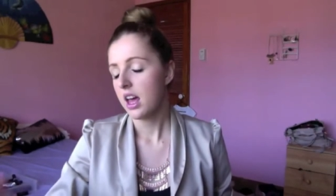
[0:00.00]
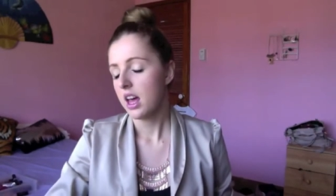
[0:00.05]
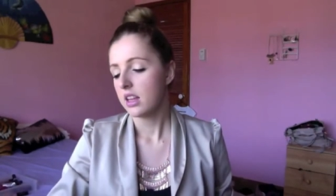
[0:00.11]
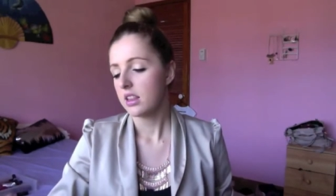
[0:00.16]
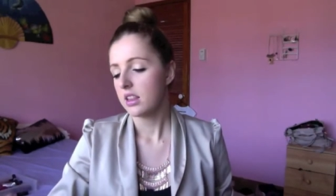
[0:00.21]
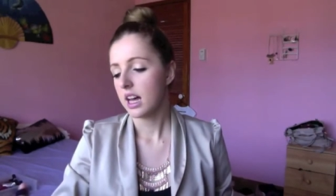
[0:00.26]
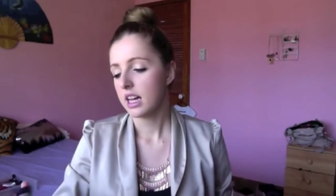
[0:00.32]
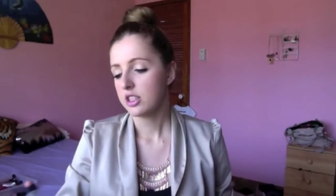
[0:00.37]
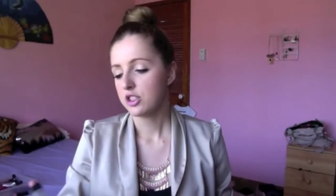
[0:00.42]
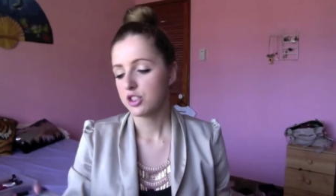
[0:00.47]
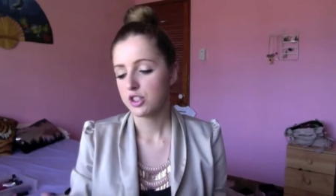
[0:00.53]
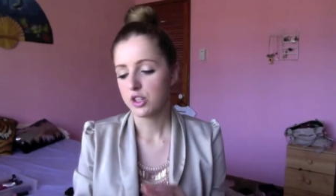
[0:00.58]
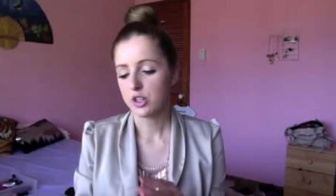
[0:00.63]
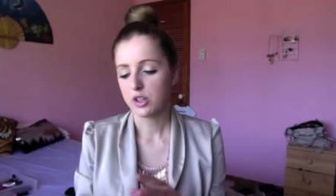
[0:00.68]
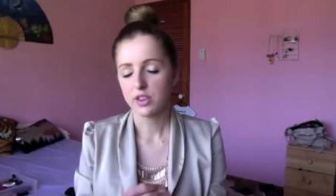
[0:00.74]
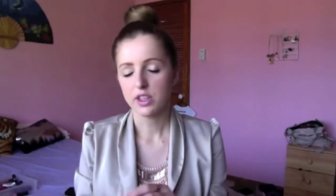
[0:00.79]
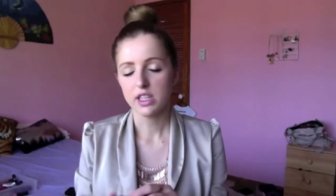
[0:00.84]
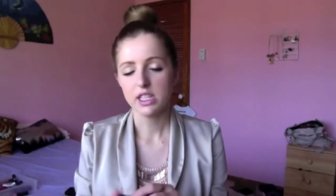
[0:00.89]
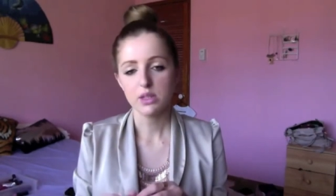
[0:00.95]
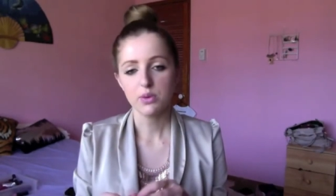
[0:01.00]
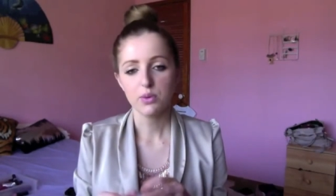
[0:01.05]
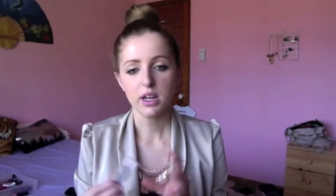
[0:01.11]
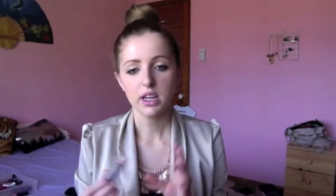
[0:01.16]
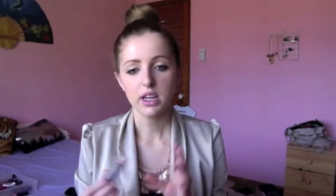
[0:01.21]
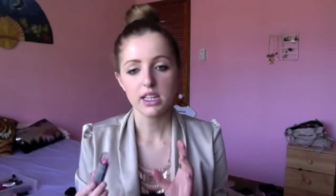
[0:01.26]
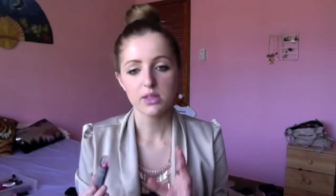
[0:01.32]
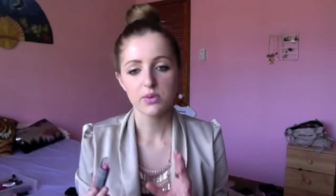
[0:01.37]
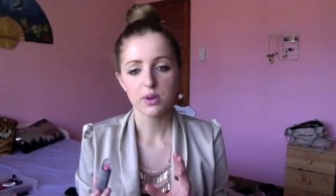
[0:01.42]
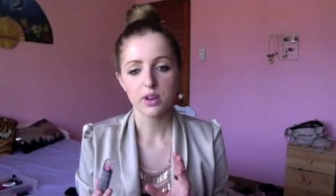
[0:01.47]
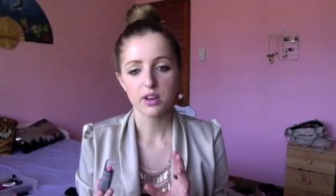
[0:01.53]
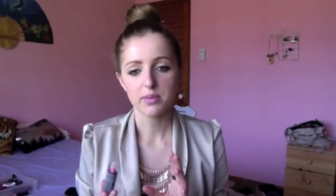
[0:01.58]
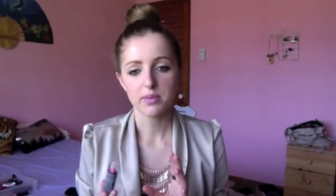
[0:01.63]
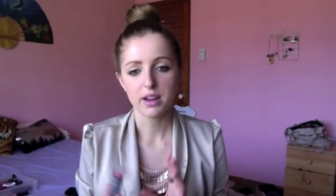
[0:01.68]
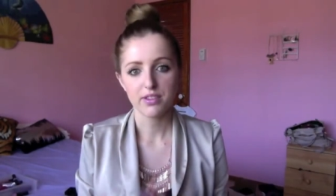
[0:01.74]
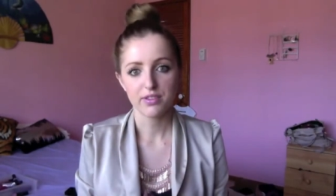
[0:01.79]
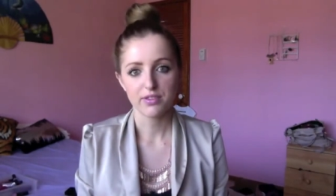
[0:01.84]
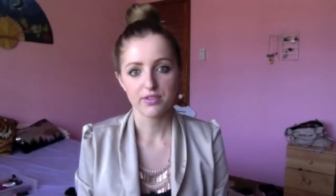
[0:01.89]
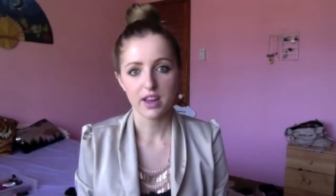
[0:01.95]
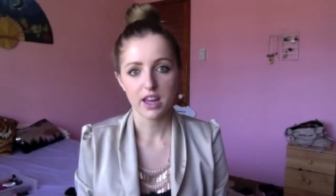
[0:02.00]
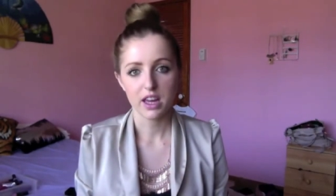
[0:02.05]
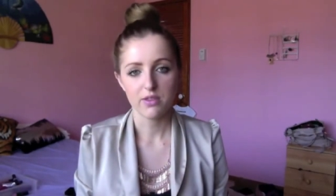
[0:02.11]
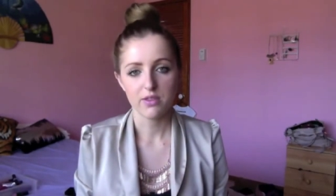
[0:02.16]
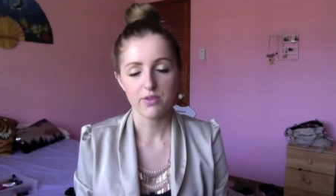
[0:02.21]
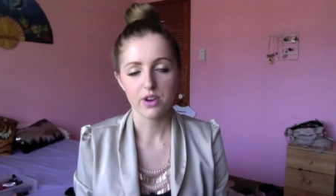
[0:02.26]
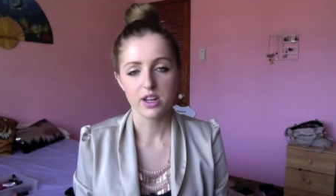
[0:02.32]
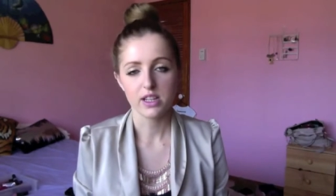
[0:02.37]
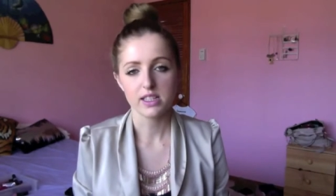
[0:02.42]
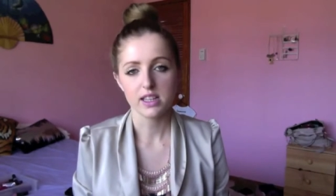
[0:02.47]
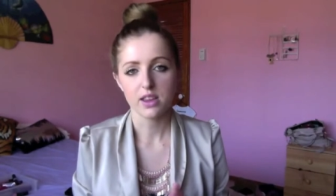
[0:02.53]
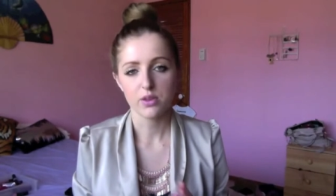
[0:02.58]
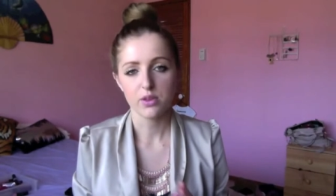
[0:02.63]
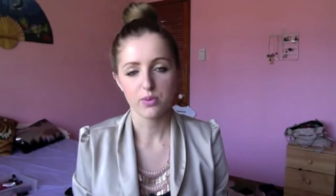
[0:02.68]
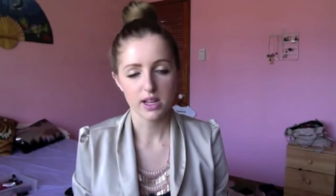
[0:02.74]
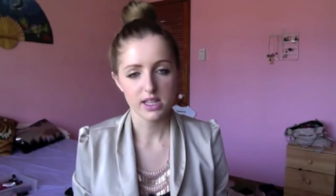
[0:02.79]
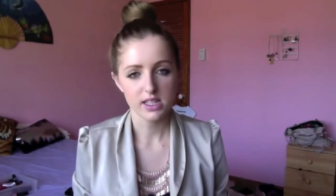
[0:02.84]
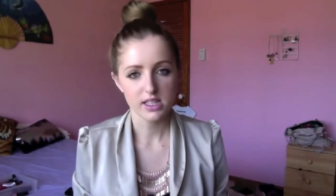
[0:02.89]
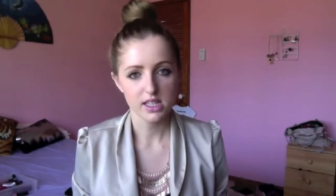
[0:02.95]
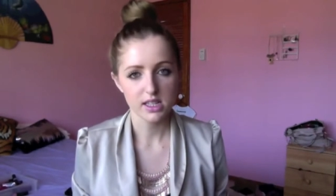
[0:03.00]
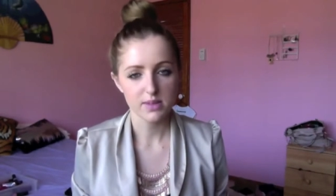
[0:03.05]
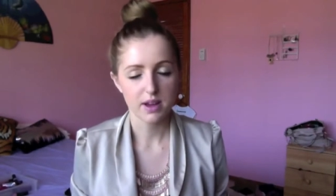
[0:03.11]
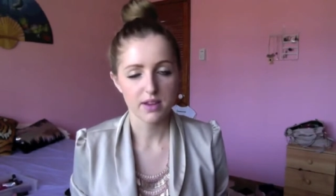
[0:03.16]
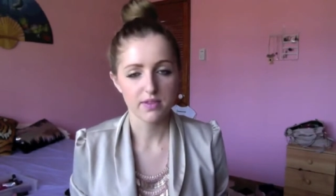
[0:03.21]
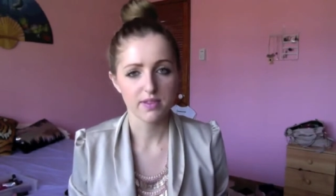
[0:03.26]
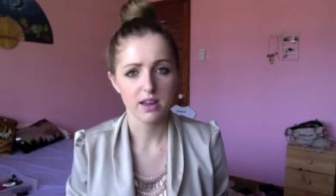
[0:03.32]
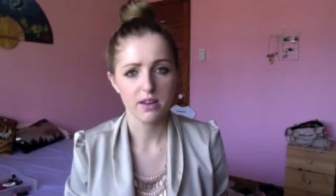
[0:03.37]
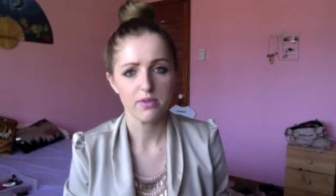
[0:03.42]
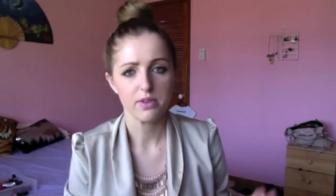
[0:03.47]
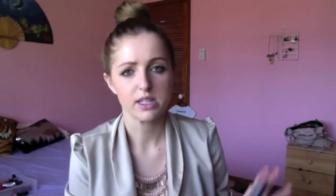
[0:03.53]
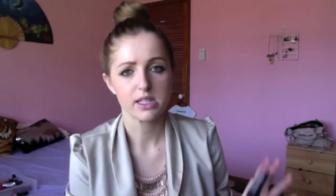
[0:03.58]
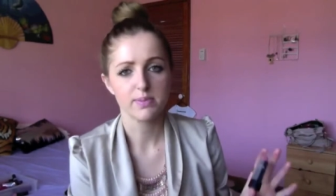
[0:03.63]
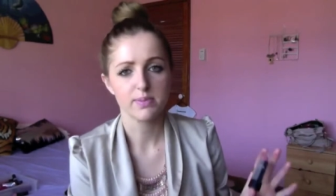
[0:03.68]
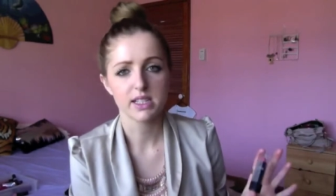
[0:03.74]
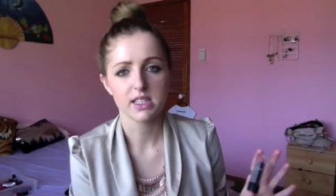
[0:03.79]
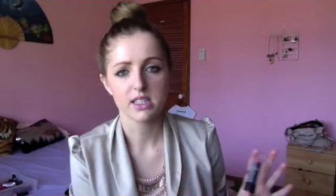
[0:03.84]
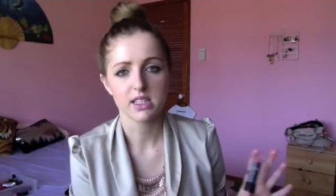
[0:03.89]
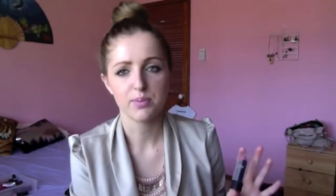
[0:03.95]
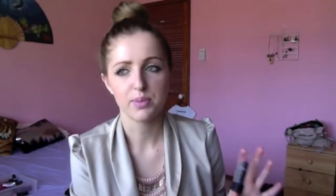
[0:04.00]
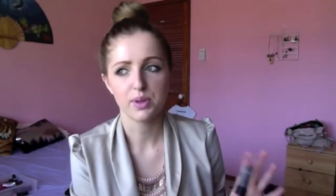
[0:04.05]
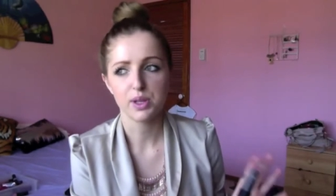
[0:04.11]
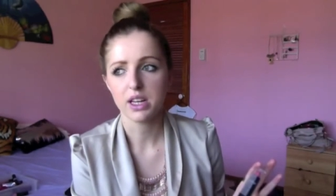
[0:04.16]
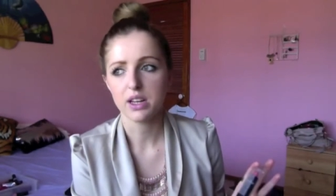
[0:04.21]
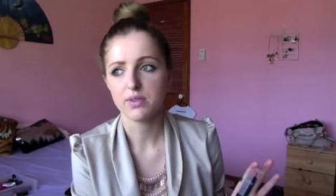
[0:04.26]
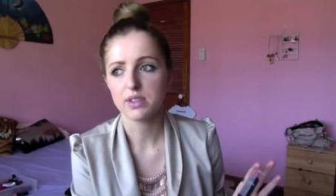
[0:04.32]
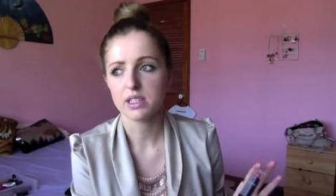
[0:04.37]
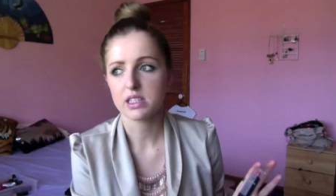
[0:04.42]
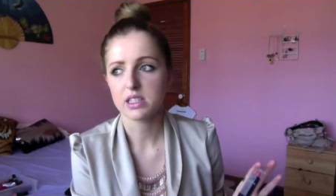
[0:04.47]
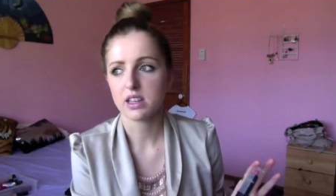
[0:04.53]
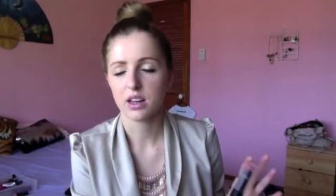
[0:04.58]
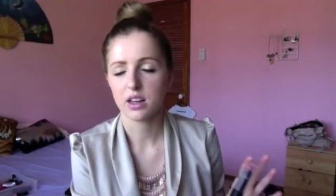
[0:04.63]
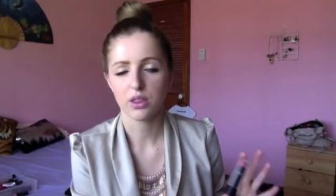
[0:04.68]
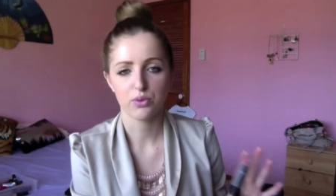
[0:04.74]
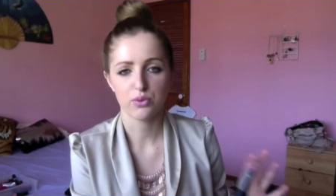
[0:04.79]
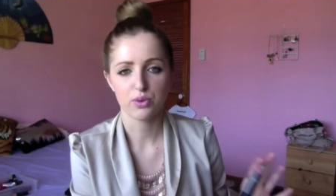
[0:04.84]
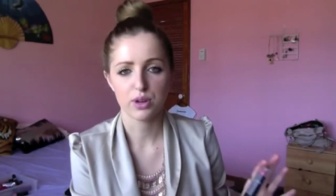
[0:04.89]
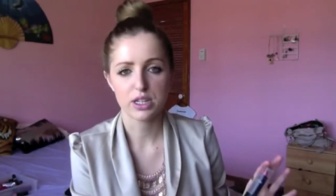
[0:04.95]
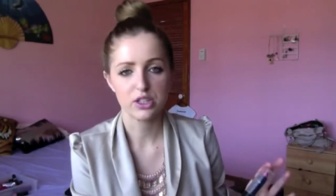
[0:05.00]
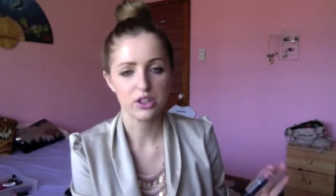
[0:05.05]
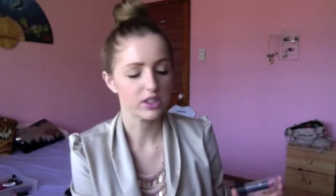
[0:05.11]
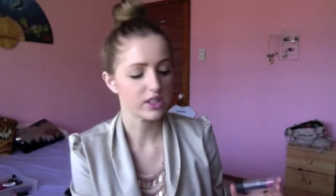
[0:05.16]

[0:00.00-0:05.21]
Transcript: Last two. This one is one of my favourites, and the reason it's my favourite is because I believe it's like $3.